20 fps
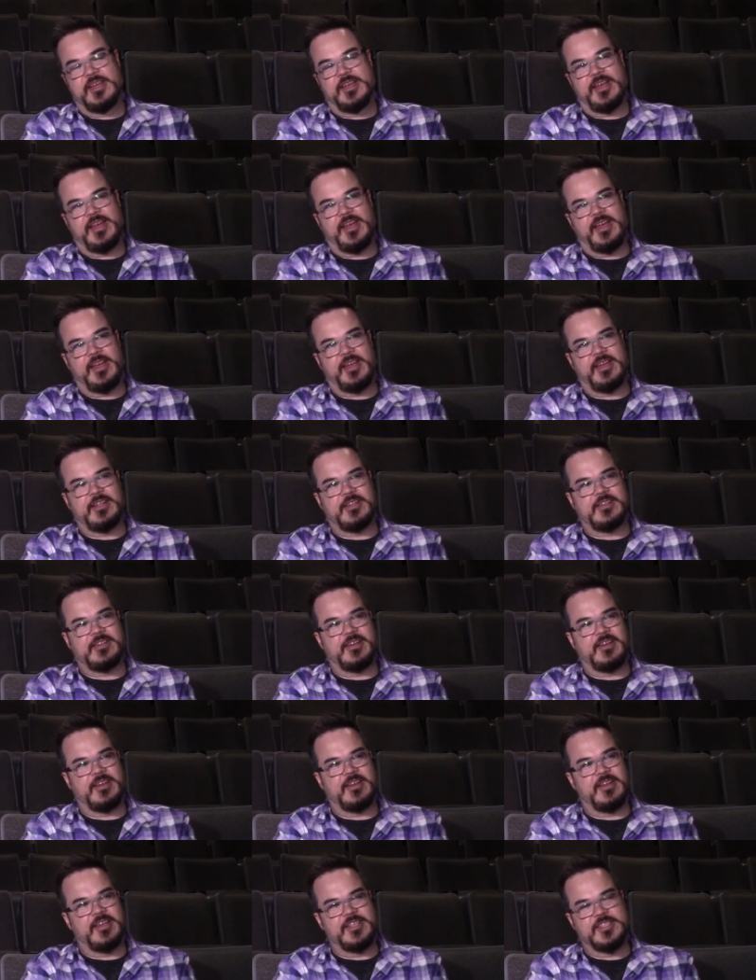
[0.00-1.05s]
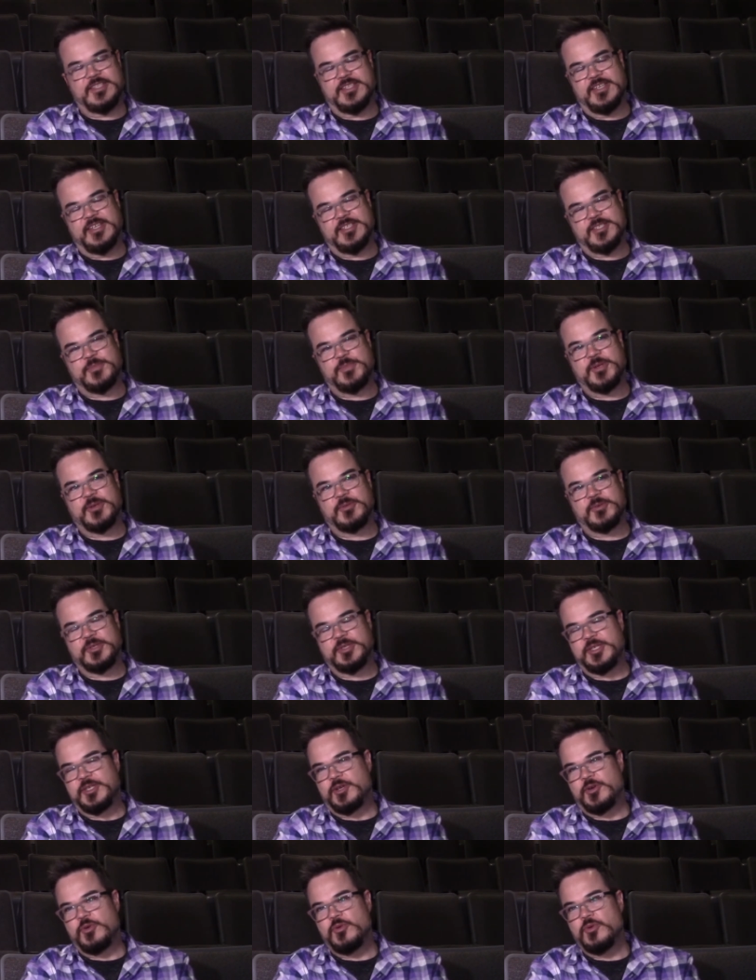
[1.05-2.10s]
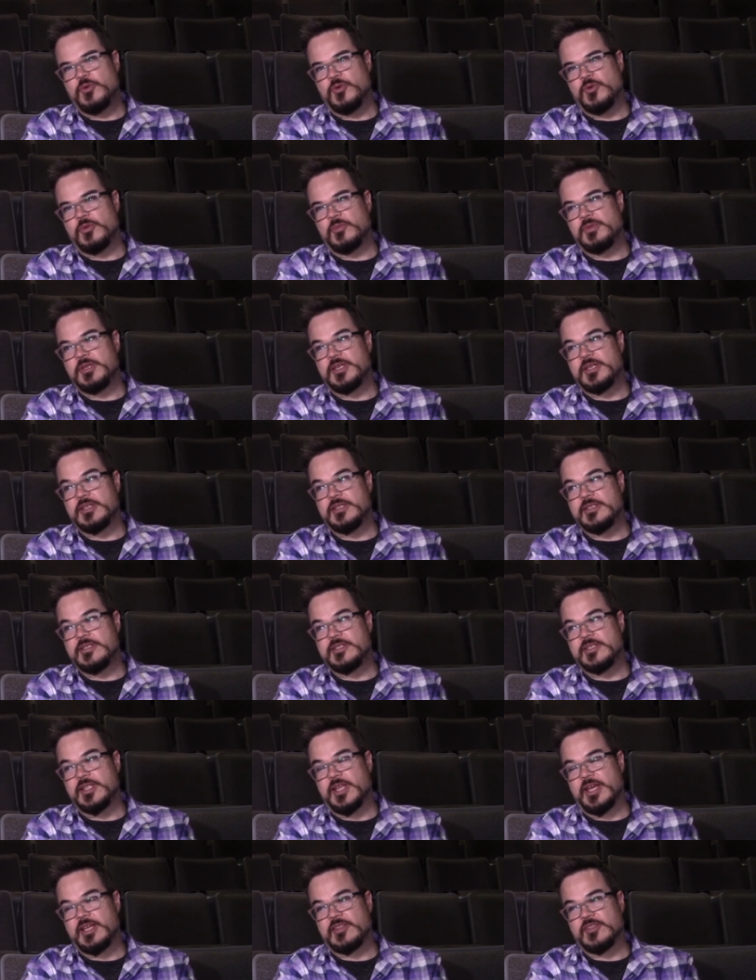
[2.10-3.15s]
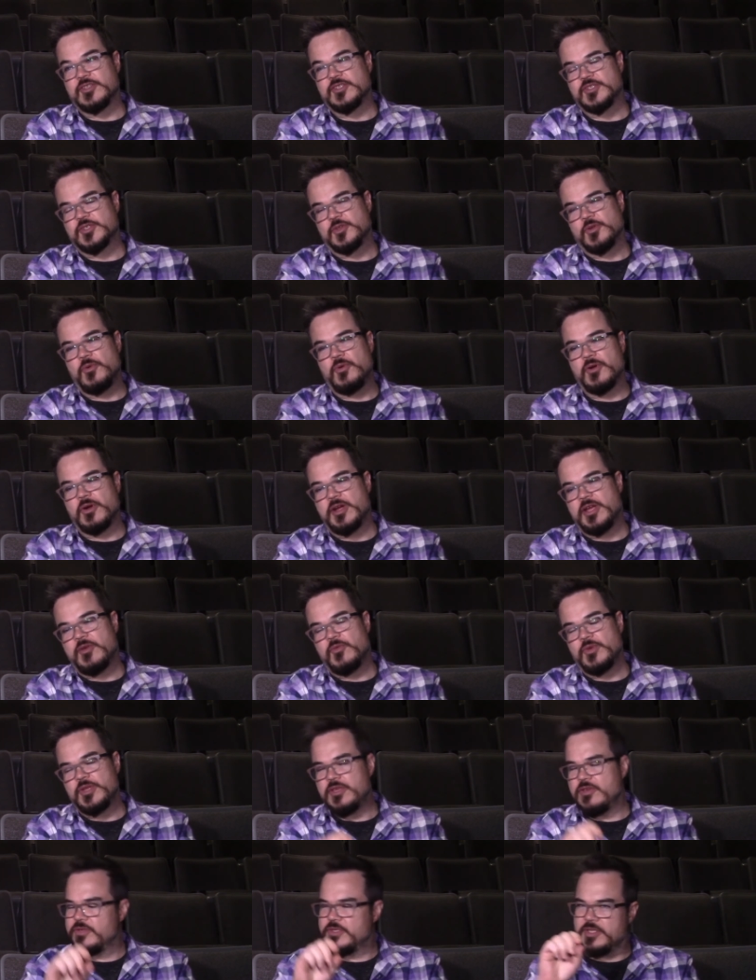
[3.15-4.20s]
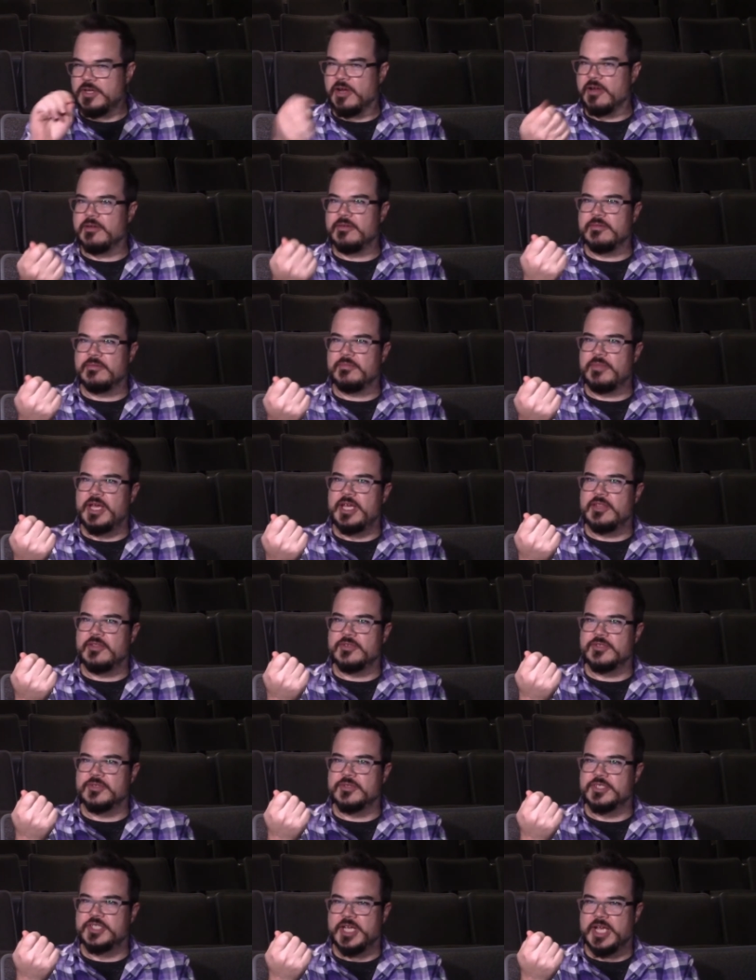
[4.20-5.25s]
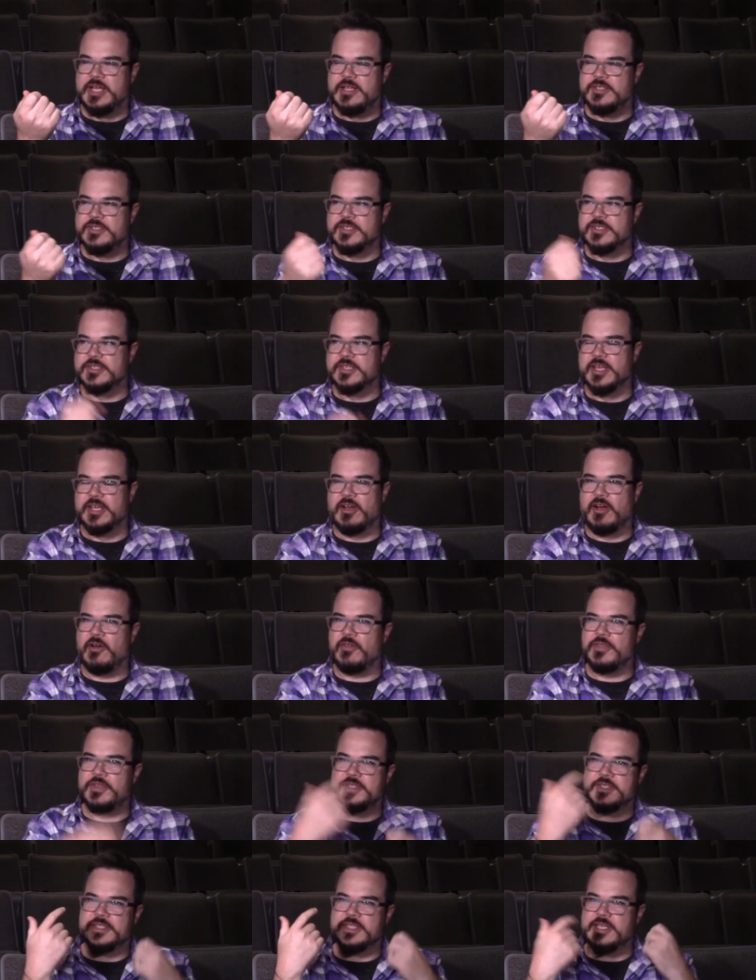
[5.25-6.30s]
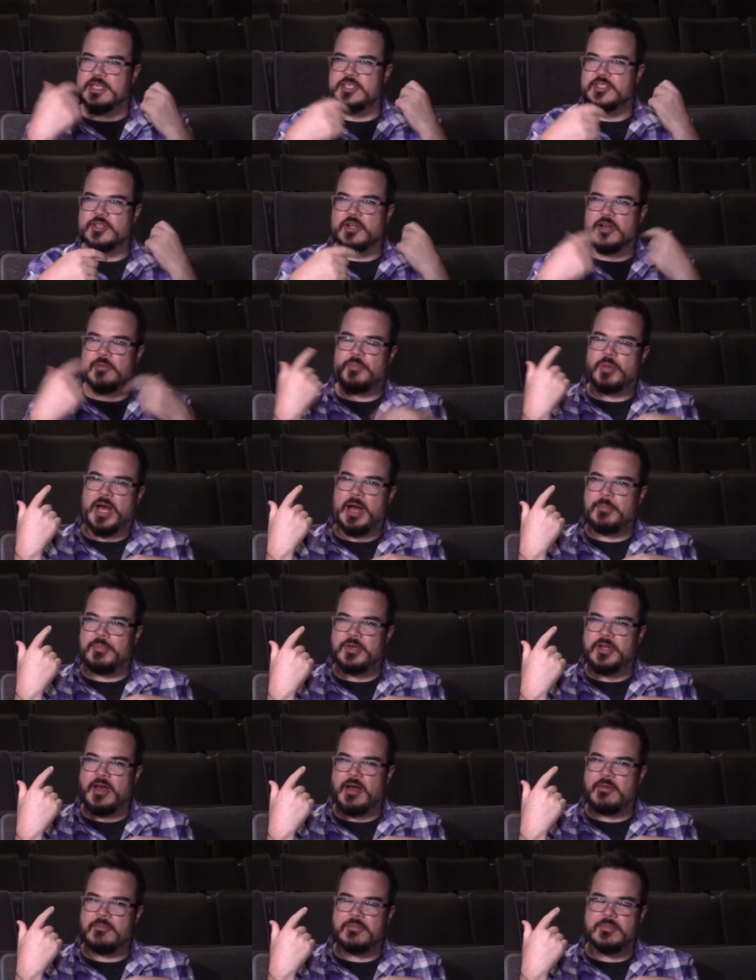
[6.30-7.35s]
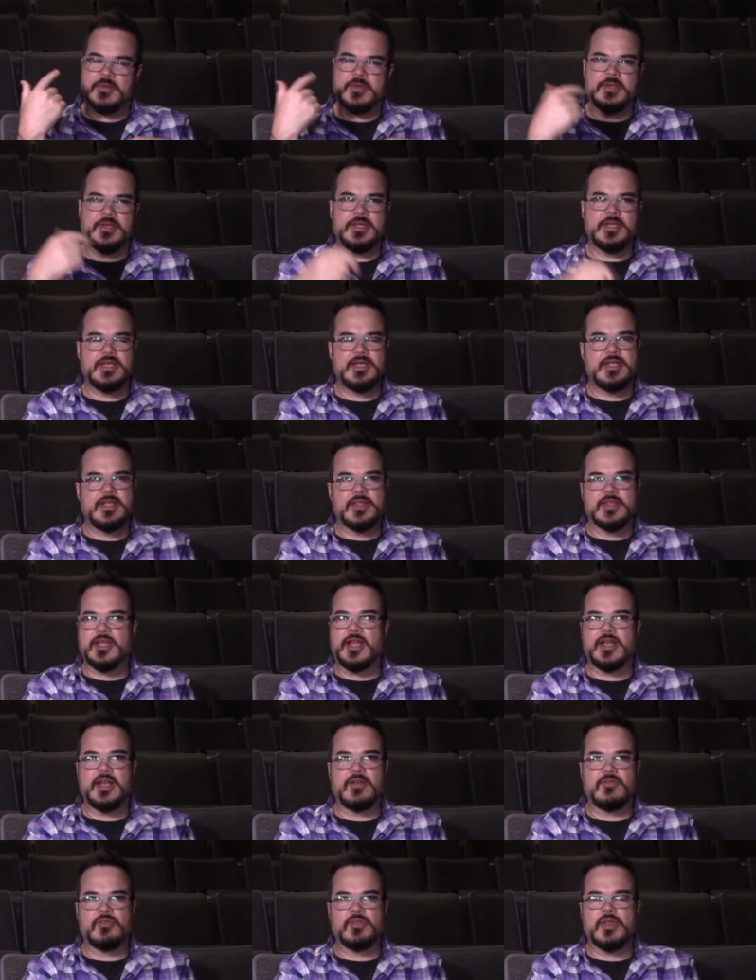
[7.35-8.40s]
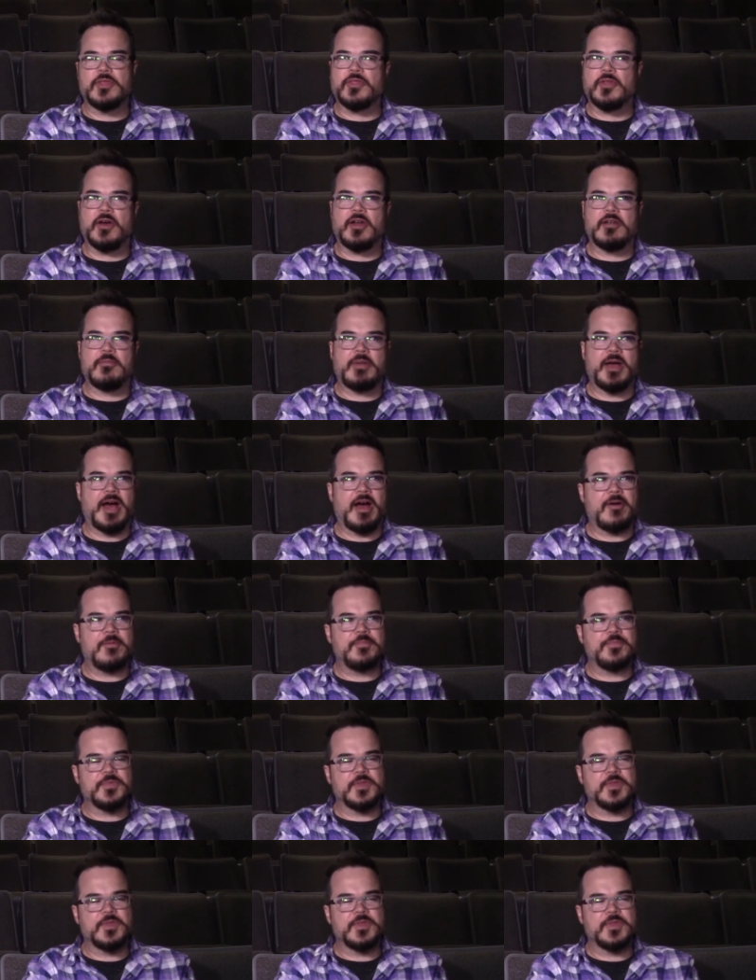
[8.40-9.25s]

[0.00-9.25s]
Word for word: And uh, it's, it's been really cool because, like, the story, when you start making those little changes, like, all these things started popping up that I never really thought about.